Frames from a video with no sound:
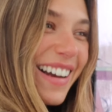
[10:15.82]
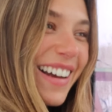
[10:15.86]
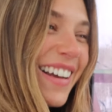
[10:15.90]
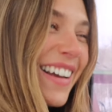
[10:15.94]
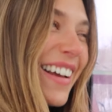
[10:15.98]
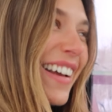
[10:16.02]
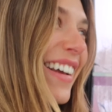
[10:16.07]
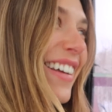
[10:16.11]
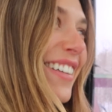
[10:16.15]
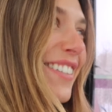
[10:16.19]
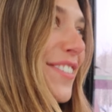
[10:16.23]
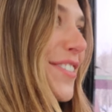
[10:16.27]

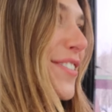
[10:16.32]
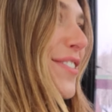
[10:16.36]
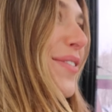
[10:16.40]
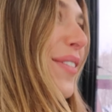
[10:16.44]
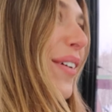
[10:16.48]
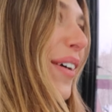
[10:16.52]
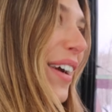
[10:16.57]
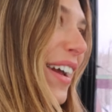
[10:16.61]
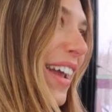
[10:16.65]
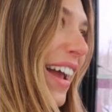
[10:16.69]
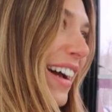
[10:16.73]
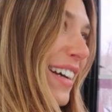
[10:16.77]
It's just
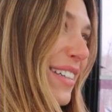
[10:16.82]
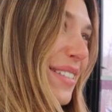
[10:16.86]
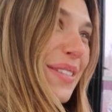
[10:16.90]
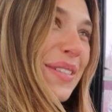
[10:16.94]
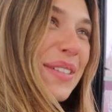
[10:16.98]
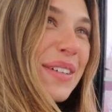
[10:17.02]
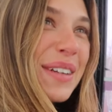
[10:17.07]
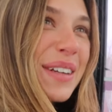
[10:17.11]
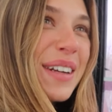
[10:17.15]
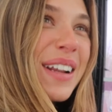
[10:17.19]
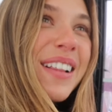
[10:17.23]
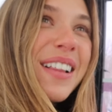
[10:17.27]
more
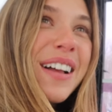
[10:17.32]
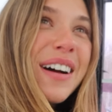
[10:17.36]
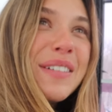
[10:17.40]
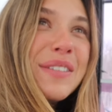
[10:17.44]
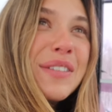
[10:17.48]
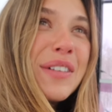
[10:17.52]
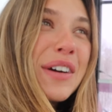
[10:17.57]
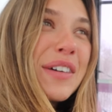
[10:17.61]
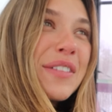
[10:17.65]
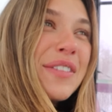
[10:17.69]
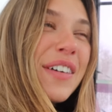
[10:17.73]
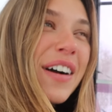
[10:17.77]
casual and a lot
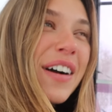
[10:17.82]
more